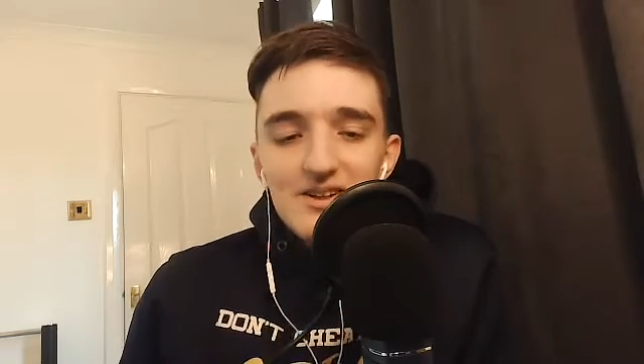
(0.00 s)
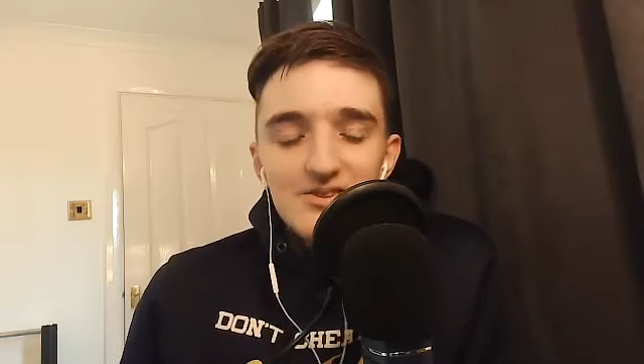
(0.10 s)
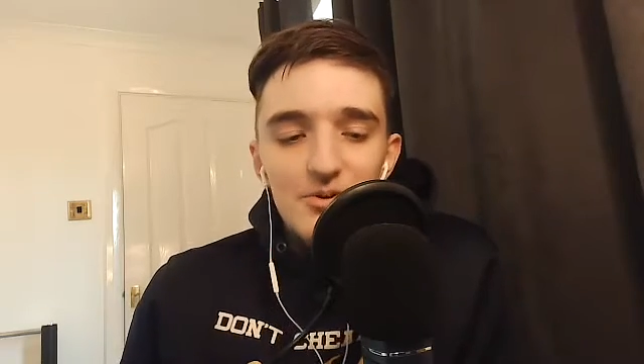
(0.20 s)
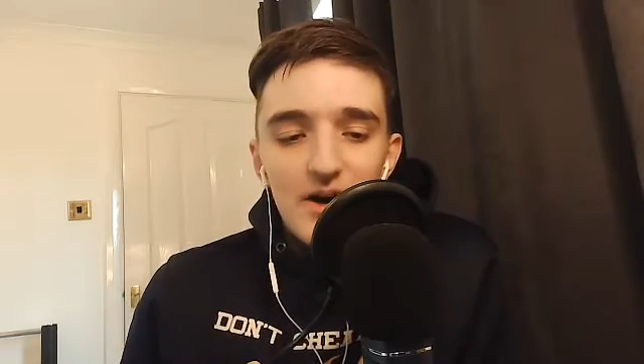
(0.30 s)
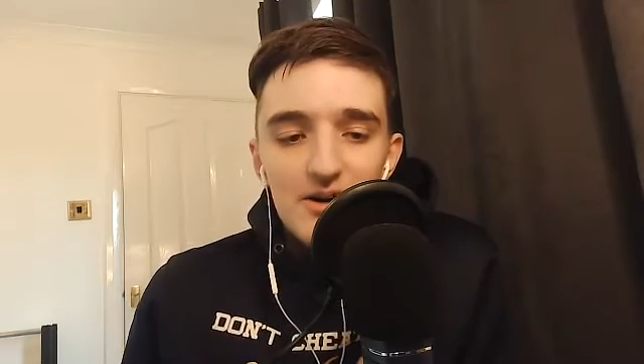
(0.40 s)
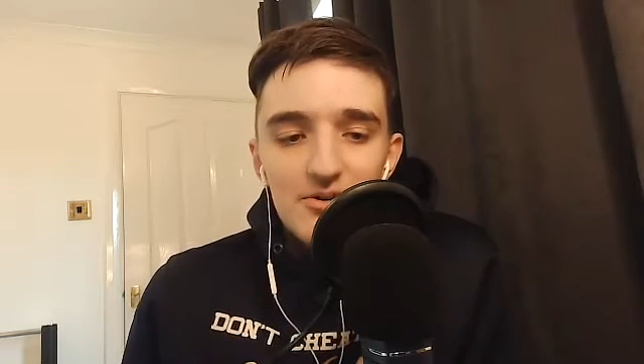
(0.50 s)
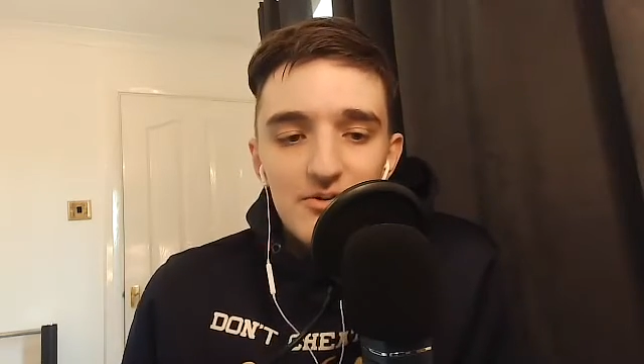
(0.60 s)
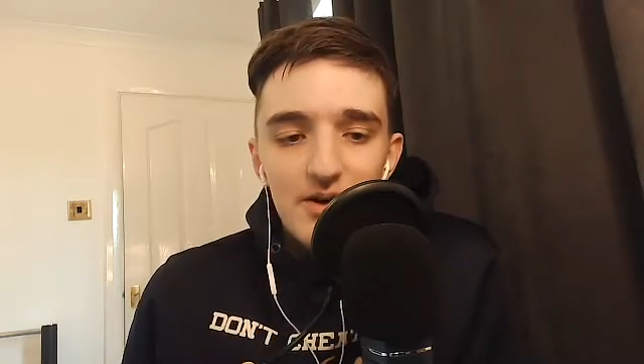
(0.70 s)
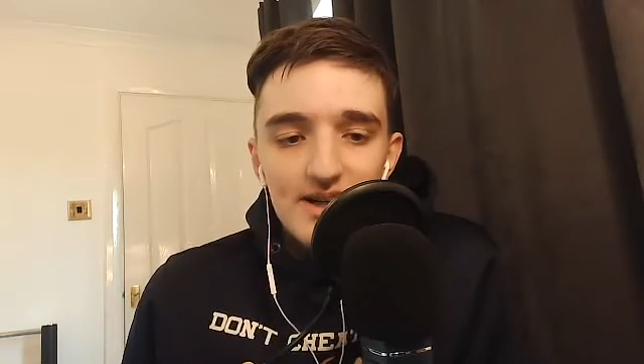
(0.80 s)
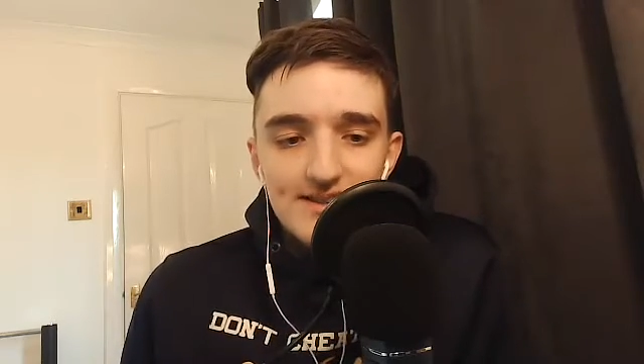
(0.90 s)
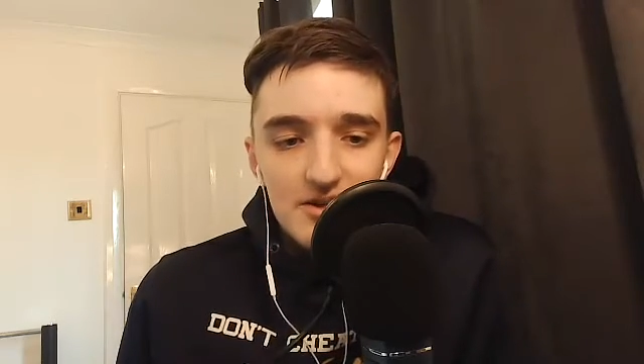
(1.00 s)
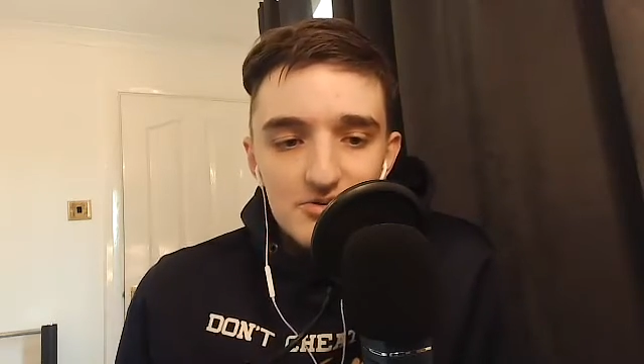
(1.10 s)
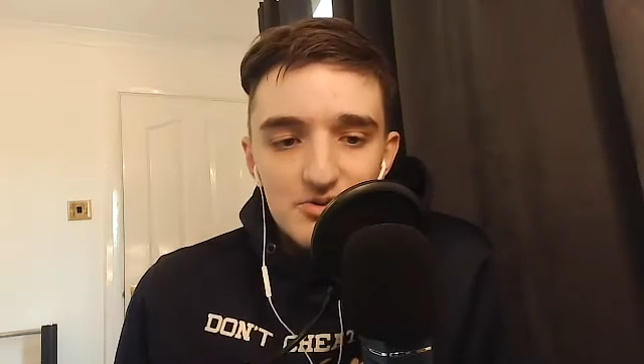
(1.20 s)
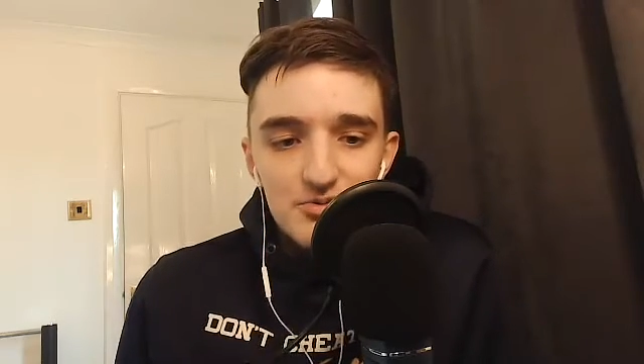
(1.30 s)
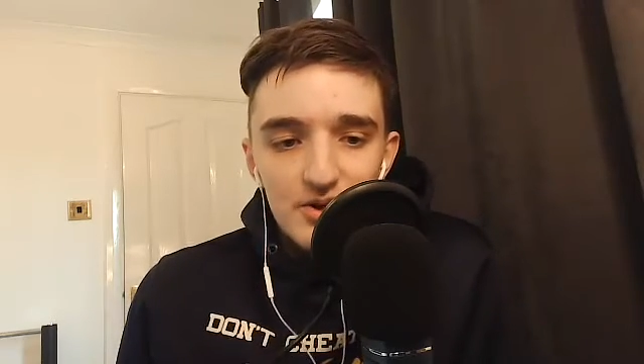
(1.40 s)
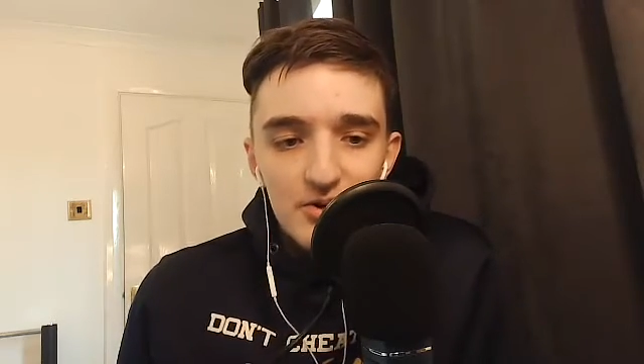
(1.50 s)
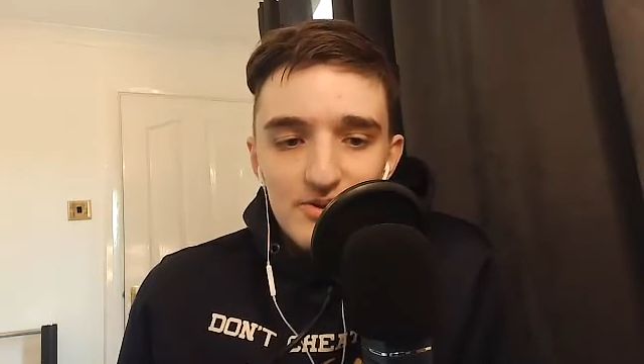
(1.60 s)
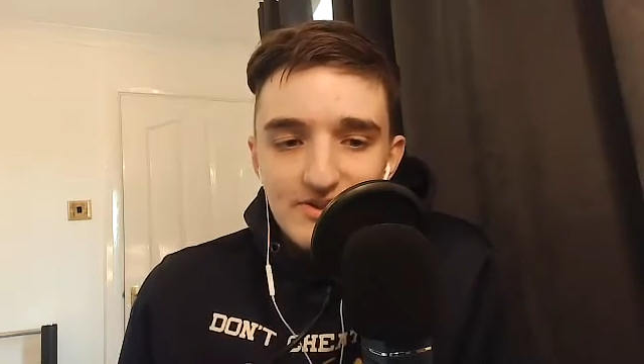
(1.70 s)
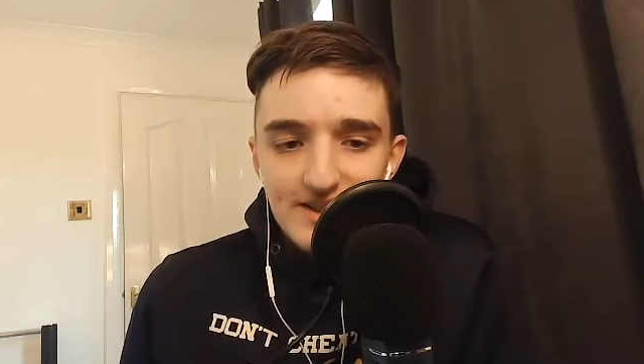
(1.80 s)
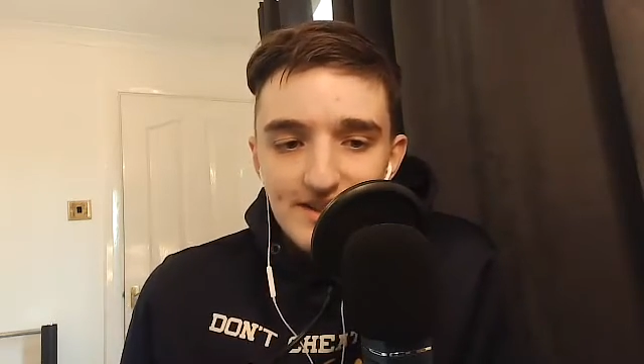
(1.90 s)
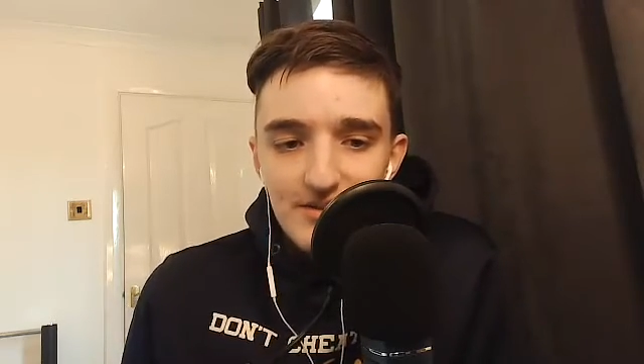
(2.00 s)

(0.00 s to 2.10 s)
So how surreal was it?